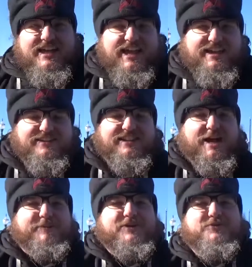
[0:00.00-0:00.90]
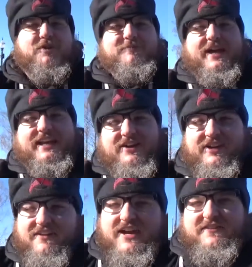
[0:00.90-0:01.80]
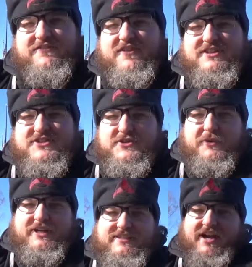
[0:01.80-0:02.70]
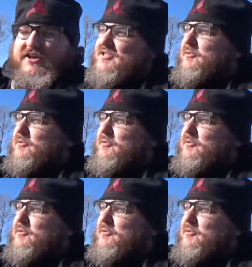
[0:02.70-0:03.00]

Hey there, Lockpickers, Wolfman here, and I've got a fun story to tell you.